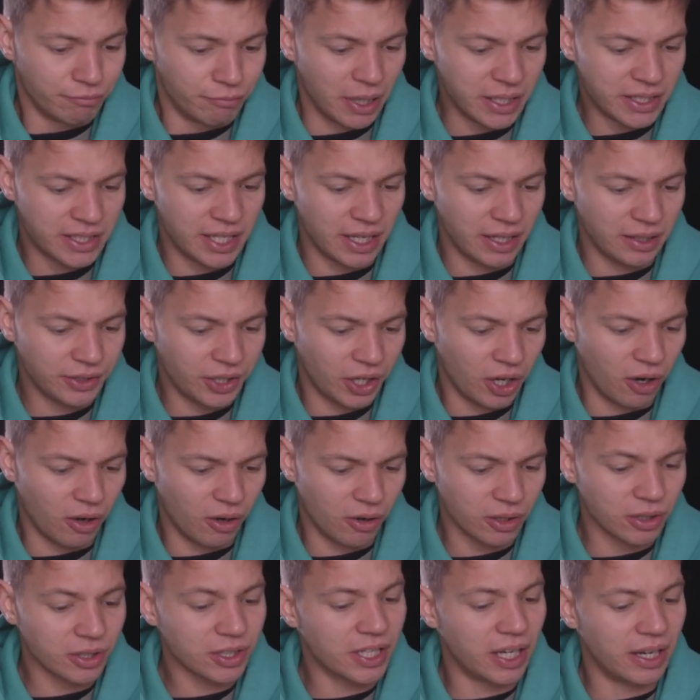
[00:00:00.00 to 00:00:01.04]
Red-tailed
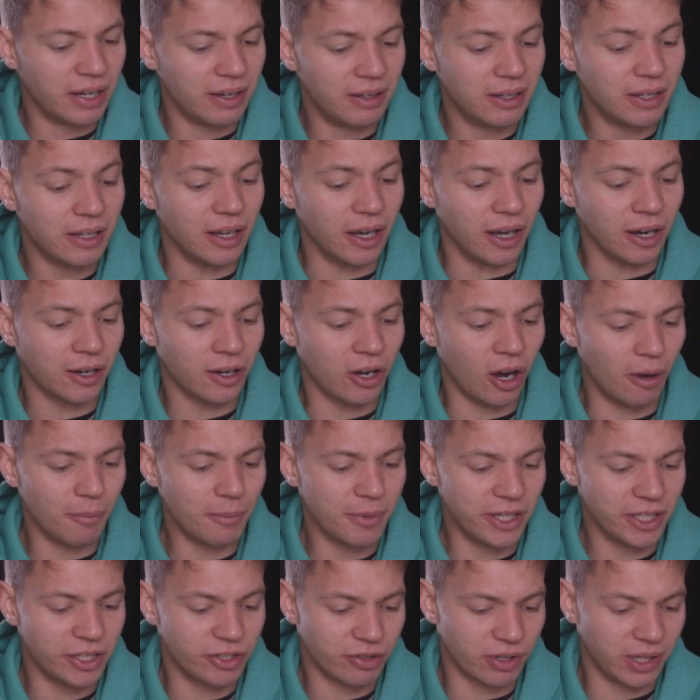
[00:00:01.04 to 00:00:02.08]
hawks are
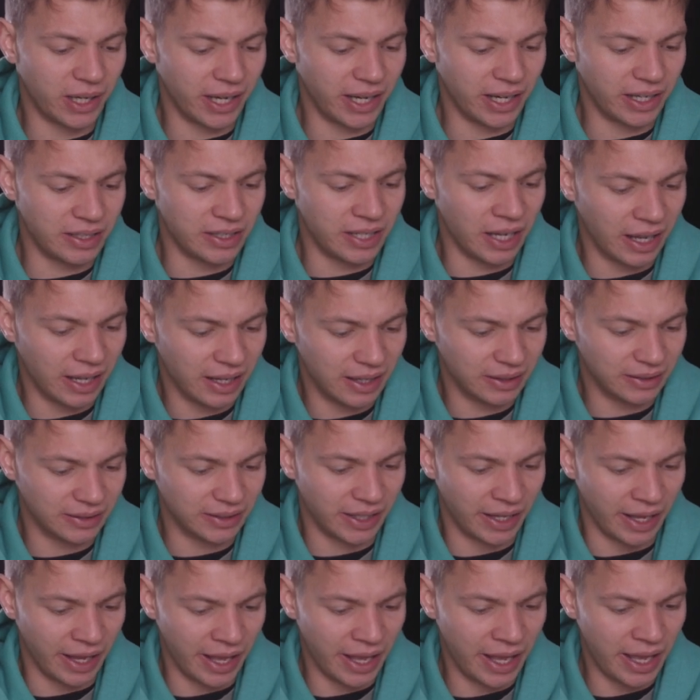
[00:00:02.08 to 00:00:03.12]
commonly trained
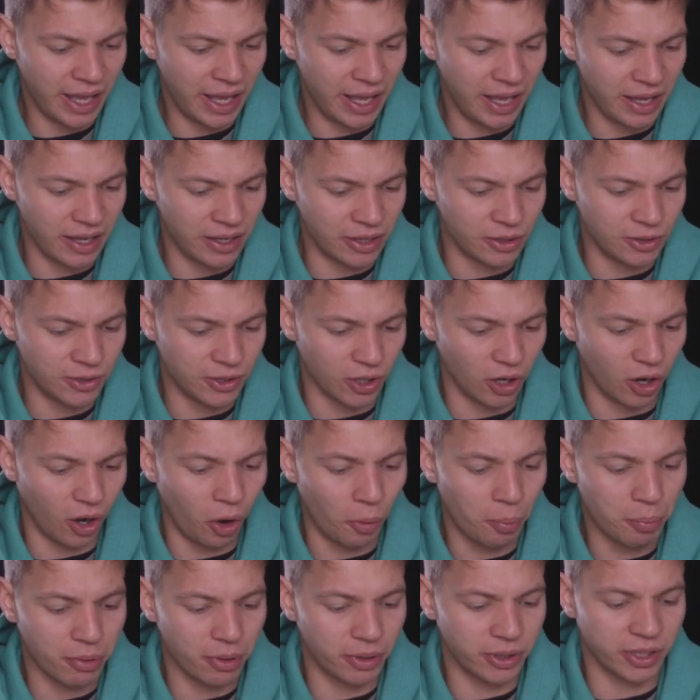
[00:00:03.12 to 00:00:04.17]
A, using
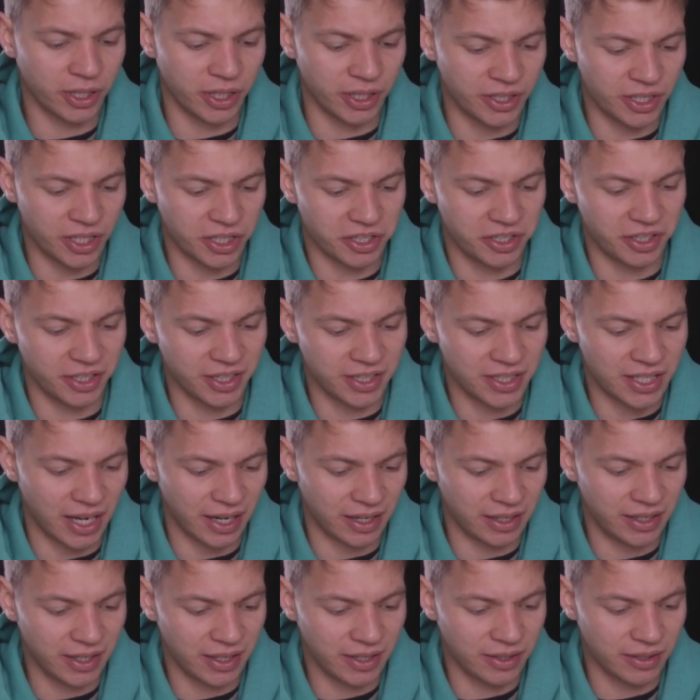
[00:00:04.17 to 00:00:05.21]
operant conditioning
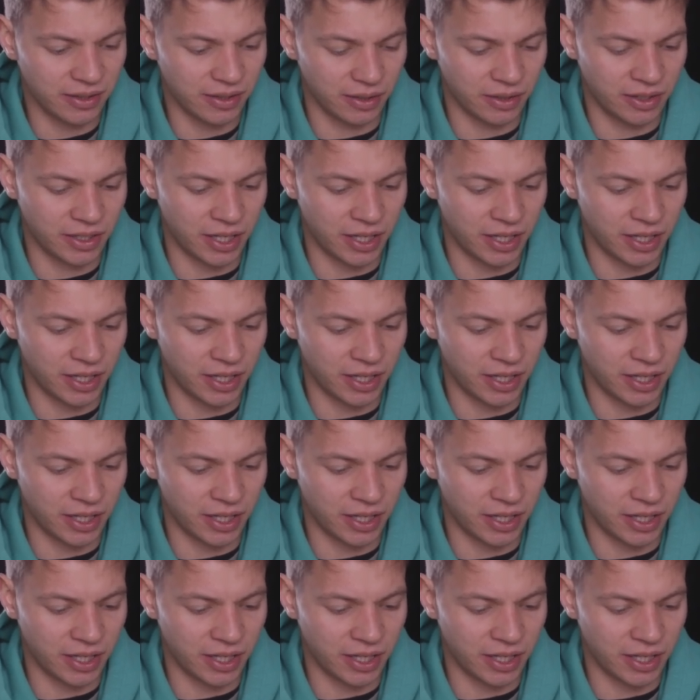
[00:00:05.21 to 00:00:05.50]
techniques,